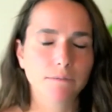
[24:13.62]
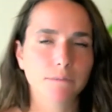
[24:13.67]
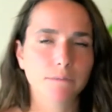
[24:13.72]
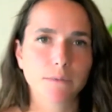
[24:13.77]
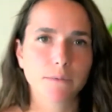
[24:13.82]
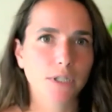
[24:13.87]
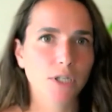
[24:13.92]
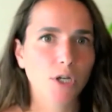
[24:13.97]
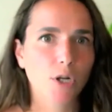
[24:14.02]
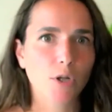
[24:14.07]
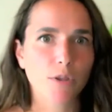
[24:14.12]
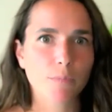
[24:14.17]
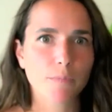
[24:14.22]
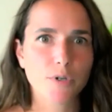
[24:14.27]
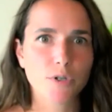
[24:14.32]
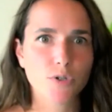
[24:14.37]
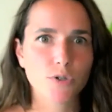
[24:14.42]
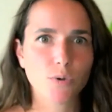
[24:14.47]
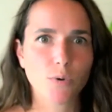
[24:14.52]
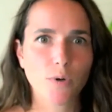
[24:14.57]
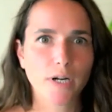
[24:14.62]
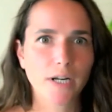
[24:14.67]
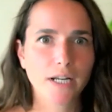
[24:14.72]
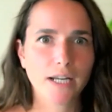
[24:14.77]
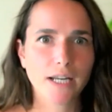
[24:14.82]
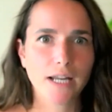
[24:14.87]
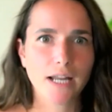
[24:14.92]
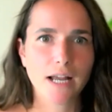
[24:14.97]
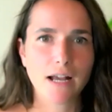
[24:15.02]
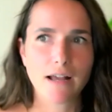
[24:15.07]
you know, the
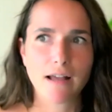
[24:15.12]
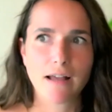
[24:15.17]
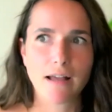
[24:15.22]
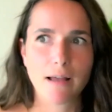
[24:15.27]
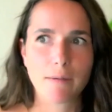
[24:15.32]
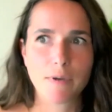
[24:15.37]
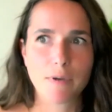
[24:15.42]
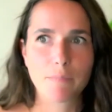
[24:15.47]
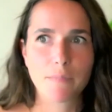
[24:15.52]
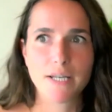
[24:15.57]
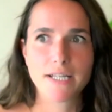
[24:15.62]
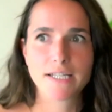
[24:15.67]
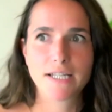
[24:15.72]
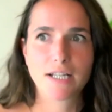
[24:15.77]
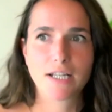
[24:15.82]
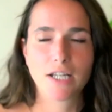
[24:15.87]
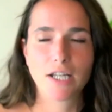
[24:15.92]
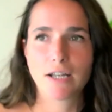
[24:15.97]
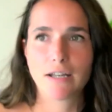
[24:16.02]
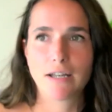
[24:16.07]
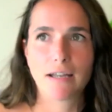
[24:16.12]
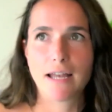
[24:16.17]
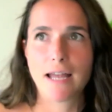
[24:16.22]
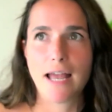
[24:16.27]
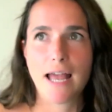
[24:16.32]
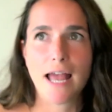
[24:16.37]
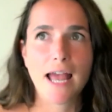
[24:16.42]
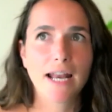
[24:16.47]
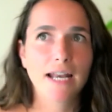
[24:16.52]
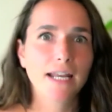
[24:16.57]
majority, uh, I mean, basically
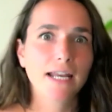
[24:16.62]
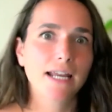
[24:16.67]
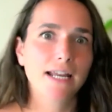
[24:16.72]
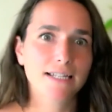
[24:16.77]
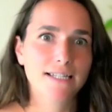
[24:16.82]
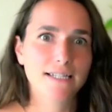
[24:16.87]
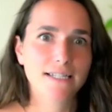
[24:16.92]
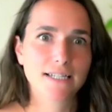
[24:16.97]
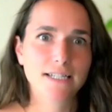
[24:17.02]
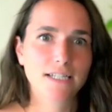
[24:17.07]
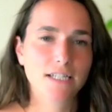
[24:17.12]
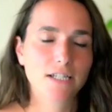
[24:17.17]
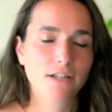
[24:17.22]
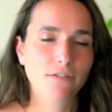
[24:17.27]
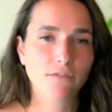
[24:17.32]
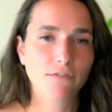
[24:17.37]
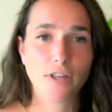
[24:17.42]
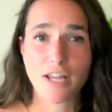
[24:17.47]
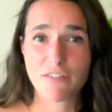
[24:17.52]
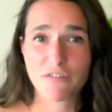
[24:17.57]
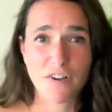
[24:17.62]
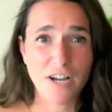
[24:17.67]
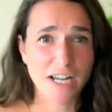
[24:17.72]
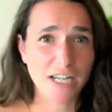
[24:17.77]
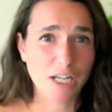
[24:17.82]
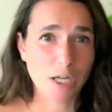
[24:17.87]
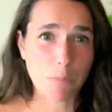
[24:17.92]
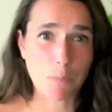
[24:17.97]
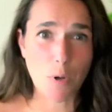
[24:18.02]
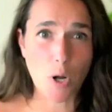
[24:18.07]
any instance of like
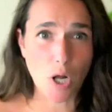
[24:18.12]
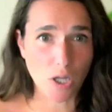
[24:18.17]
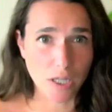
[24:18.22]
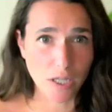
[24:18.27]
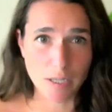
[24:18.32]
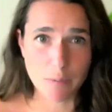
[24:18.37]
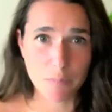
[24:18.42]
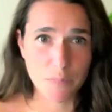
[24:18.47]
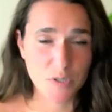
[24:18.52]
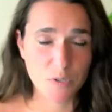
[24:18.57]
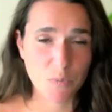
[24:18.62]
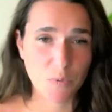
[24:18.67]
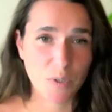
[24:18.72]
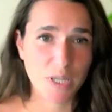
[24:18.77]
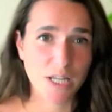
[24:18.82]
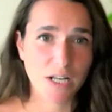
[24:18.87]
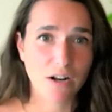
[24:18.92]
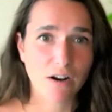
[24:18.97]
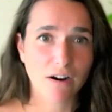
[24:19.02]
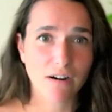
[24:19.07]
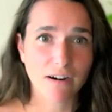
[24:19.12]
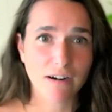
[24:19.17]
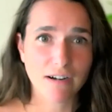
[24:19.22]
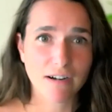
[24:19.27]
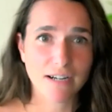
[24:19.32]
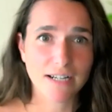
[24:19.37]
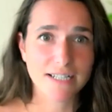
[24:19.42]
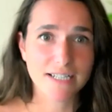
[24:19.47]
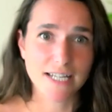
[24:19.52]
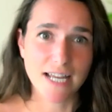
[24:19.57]
finding polyps within our
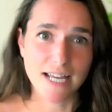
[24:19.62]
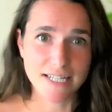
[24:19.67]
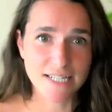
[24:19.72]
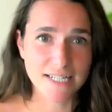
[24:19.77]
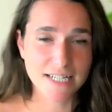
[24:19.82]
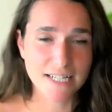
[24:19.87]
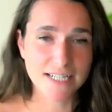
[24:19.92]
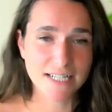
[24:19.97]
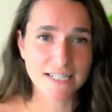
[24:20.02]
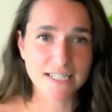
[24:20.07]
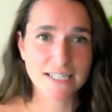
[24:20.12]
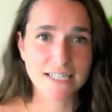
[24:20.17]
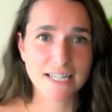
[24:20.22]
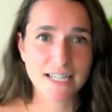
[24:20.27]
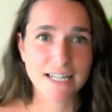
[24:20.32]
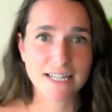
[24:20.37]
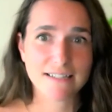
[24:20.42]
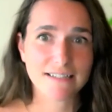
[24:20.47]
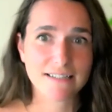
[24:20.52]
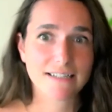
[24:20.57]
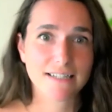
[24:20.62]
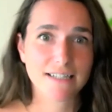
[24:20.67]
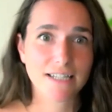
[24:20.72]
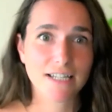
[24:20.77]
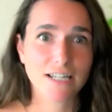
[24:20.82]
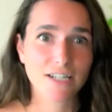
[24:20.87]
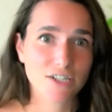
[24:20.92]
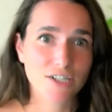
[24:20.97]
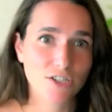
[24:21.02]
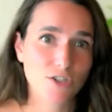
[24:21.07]
intestines it's
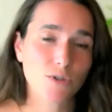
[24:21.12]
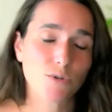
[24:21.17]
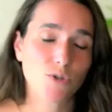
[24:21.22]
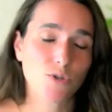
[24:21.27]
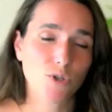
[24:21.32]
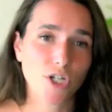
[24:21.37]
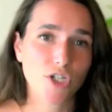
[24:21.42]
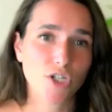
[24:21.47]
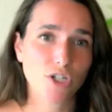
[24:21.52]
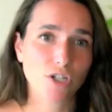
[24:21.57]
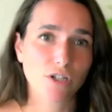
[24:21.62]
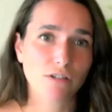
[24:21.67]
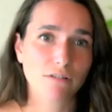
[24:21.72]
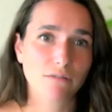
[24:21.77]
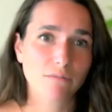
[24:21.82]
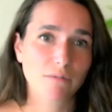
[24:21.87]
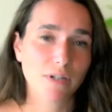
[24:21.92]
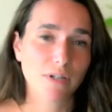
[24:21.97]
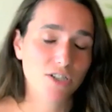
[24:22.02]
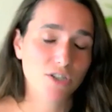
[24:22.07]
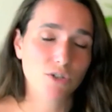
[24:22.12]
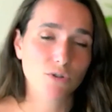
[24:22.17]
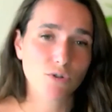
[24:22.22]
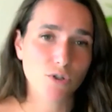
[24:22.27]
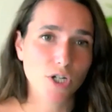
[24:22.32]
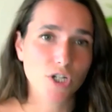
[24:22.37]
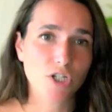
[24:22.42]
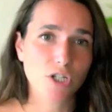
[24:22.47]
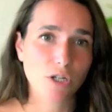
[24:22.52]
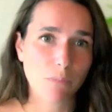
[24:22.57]
it's nutrition it's
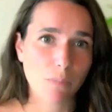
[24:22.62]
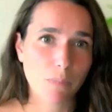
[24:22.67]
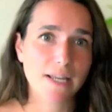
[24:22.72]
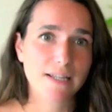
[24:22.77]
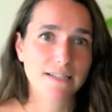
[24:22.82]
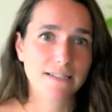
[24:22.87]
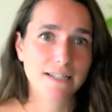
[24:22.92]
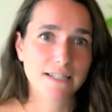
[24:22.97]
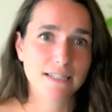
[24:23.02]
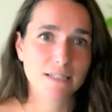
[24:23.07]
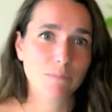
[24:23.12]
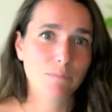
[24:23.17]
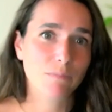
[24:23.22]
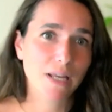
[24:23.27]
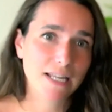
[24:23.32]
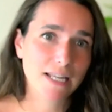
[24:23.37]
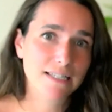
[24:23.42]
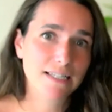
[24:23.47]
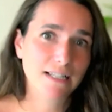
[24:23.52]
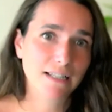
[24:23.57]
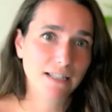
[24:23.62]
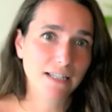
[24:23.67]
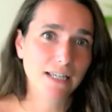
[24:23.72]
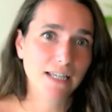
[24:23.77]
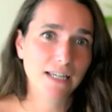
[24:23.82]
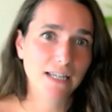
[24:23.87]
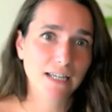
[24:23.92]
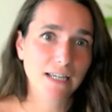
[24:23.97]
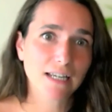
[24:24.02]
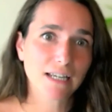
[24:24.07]
nutrition based it's oh, wow.
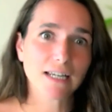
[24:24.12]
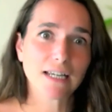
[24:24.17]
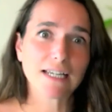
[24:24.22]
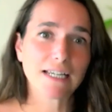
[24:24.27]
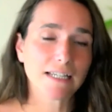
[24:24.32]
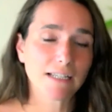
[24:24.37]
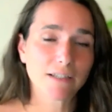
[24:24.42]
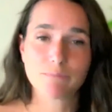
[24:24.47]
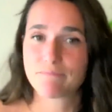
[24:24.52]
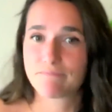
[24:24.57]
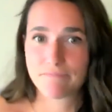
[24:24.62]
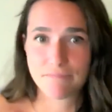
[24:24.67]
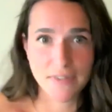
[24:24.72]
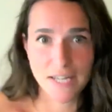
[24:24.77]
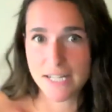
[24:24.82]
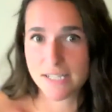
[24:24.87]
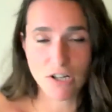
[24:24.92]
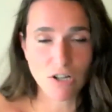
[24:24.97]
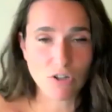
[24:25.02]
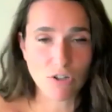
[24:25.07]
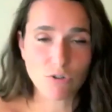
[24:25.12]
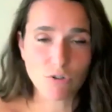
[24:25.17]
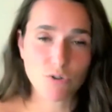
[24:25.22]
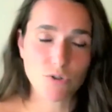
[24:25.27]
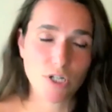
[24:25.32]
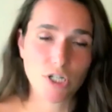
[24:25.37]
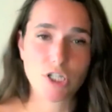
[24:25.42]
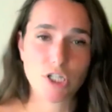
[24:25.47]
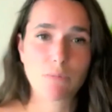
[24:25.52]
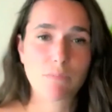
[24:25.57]
basically it's all
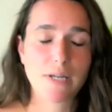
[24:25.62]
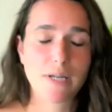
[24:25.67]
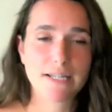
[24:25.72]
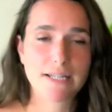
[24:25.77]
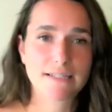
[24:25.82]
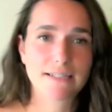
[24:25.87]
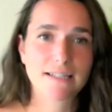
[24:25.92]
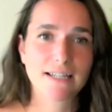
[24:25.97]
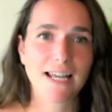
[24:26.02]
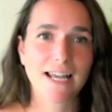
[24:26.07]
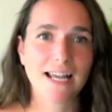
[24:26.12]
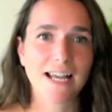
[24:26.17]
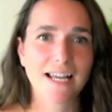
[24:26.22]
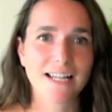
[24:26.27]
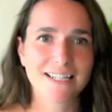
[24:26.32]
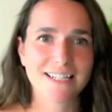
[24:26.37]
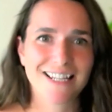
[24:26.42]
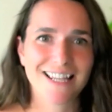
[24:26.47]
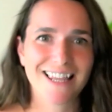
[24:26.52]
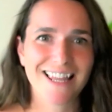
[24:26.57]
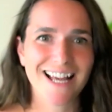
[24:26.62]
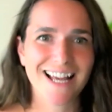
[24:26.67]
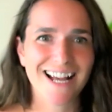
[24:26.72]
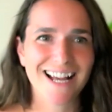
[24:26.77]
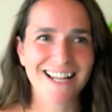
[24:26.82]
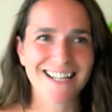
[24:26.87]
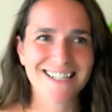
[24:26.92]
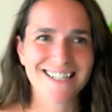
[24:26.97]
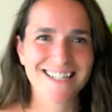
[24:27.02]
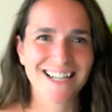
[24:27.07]
nutrition based and
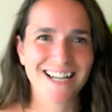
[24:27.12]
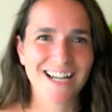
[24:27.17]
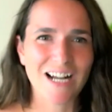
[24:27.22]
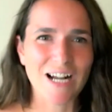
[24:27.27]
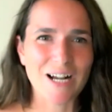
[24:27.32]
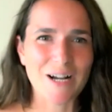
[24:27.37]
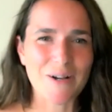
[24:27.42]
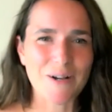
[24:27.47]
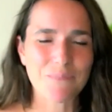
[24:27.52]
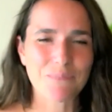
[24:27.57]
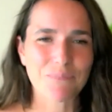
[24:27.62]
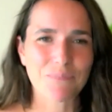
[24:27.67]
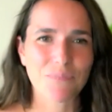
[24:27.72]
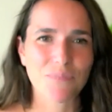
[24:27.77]
that um